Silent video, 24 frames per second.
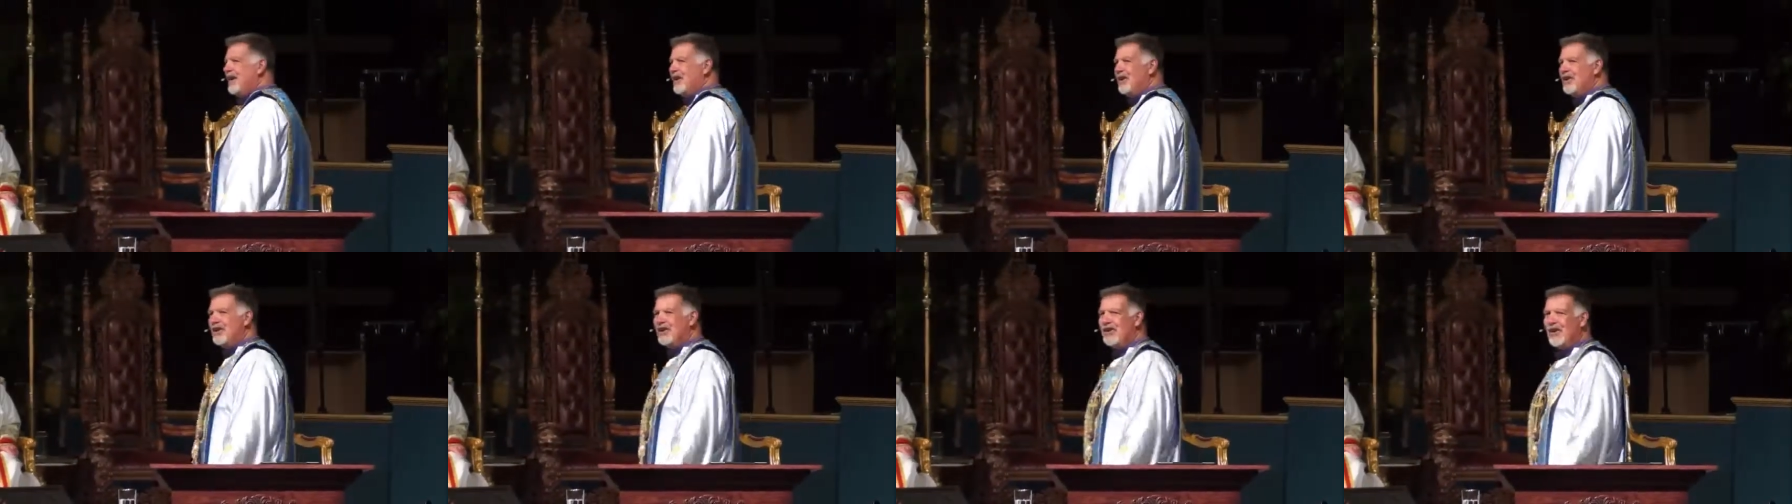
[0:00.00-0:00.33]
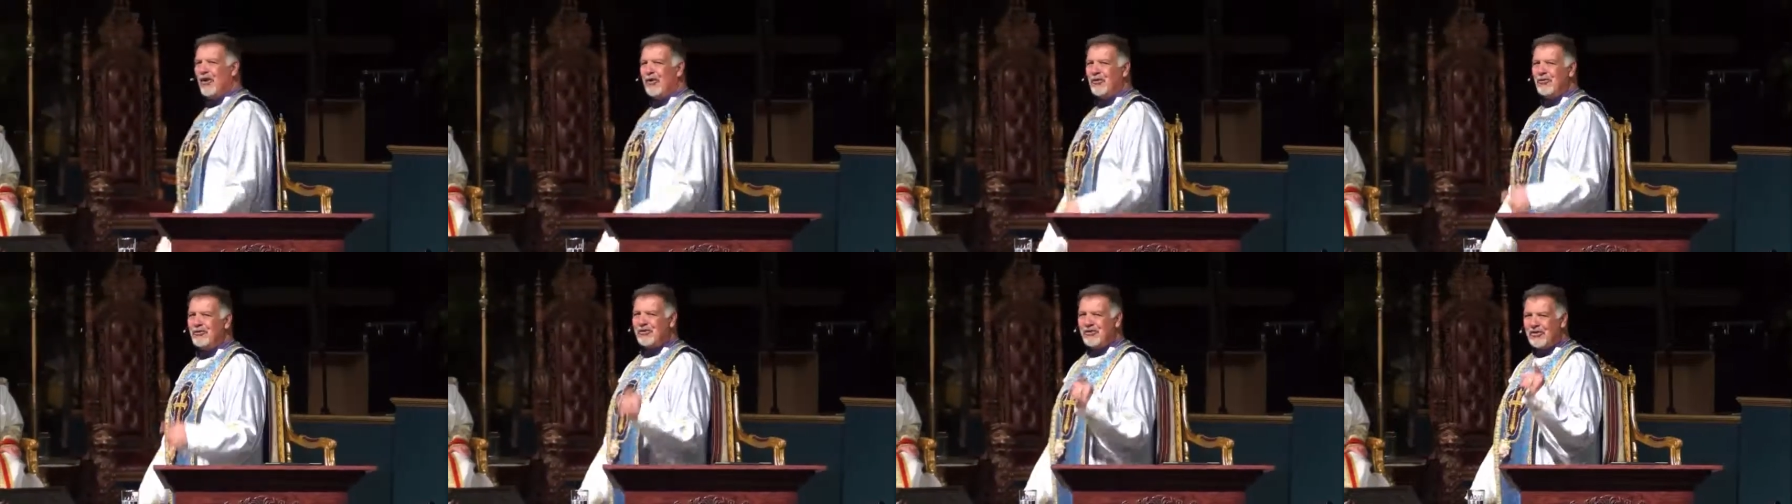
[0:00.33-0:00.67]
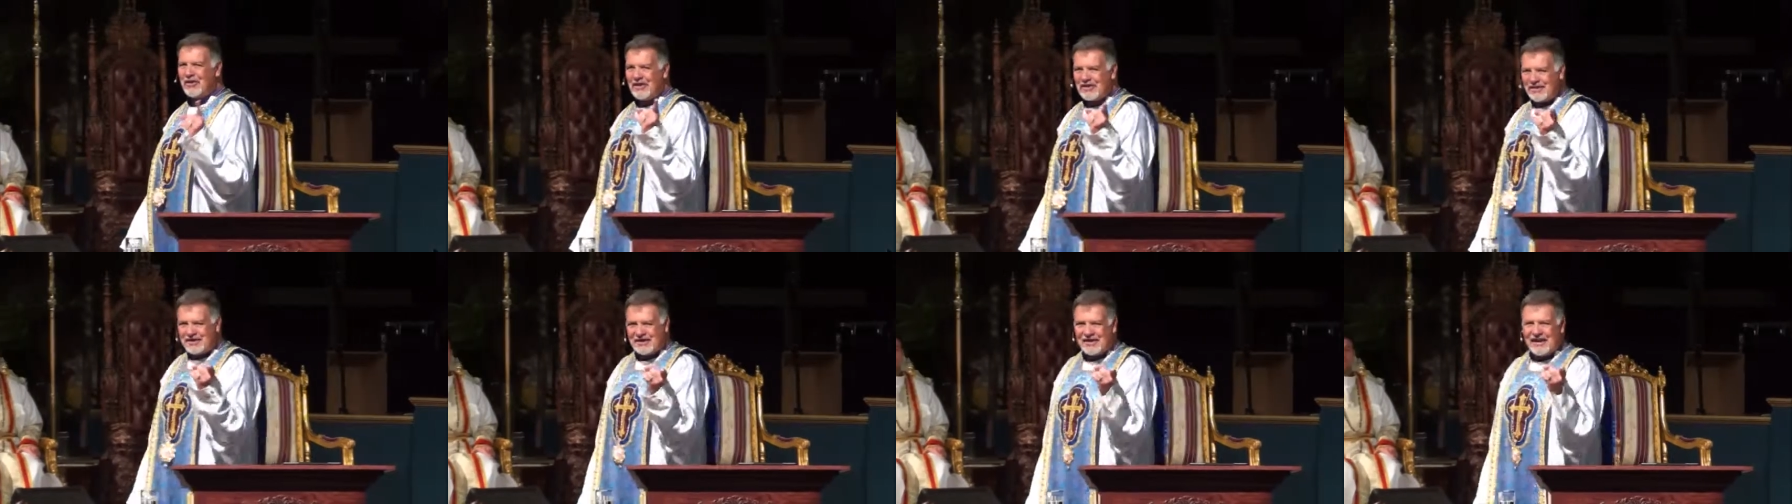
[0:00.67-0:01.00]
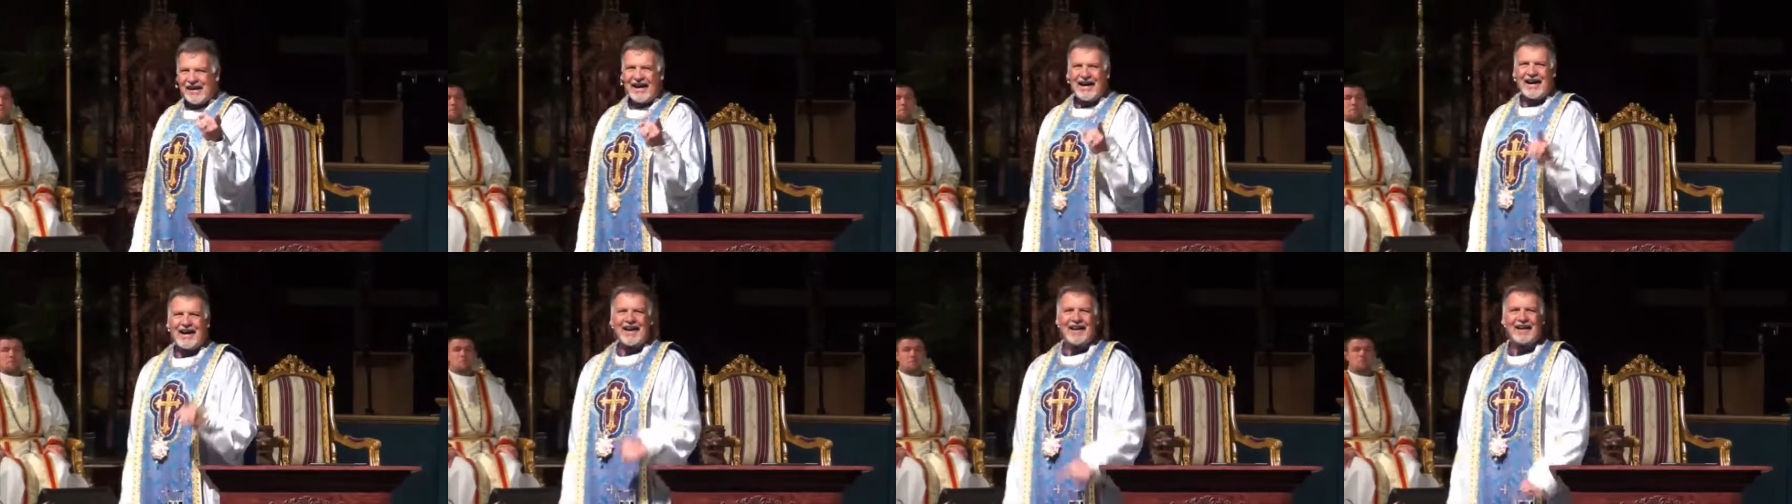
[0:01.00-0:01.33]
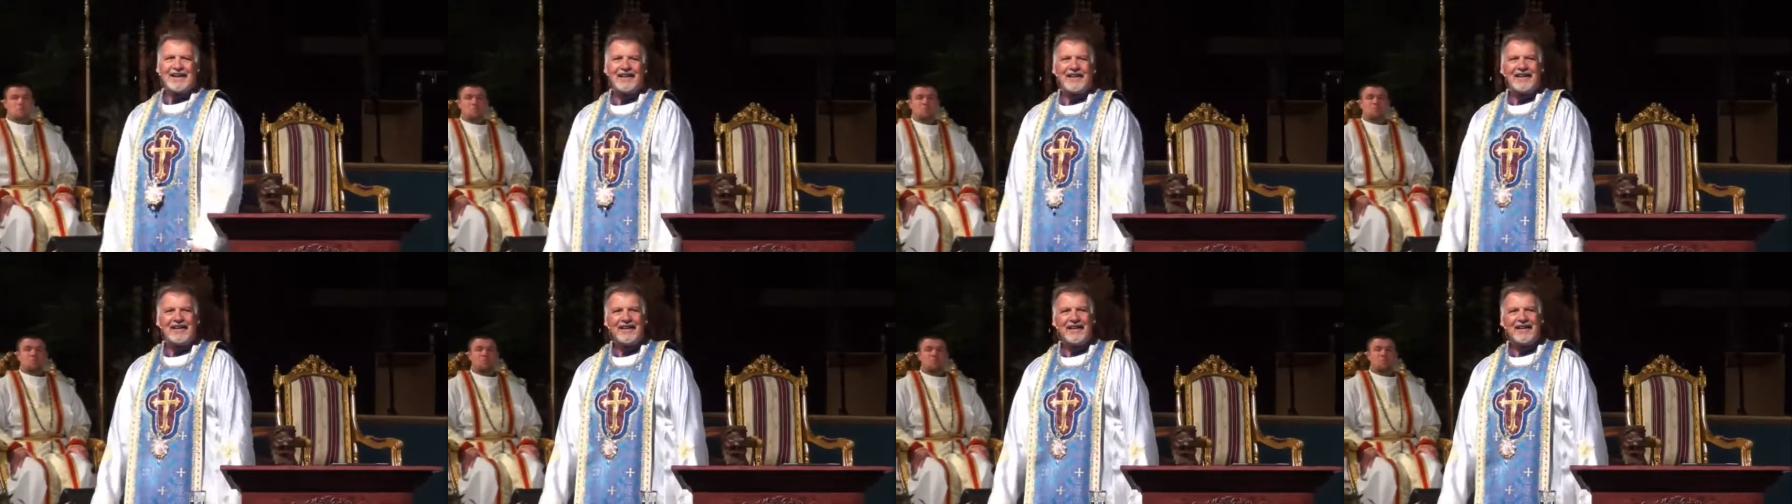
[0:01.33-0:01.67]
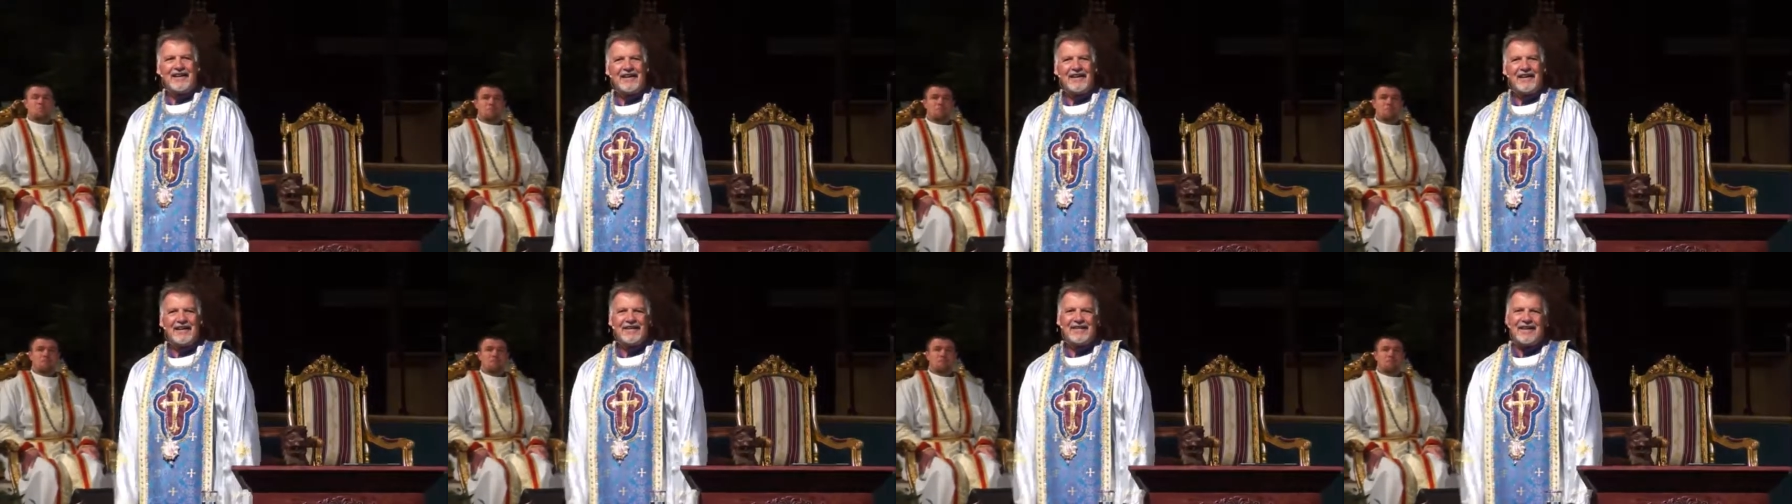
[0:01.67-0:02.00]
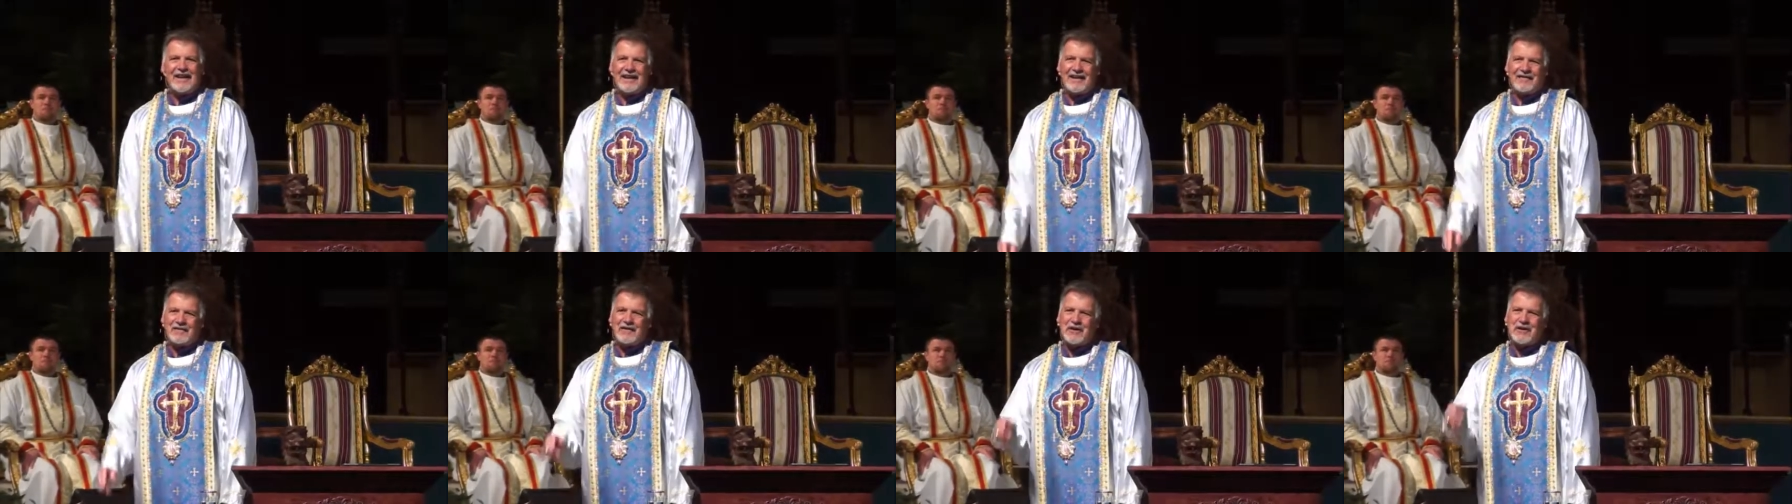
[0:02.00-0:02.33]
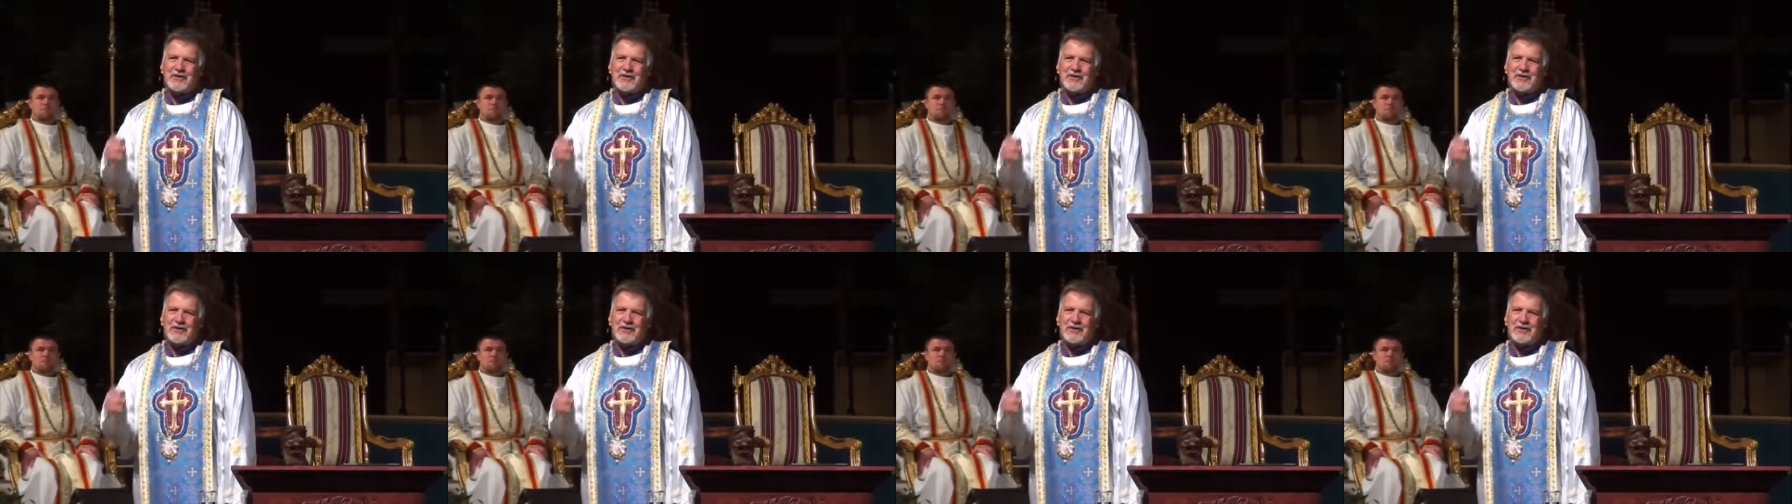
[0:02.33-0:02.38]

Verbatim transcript: You don't trust God that if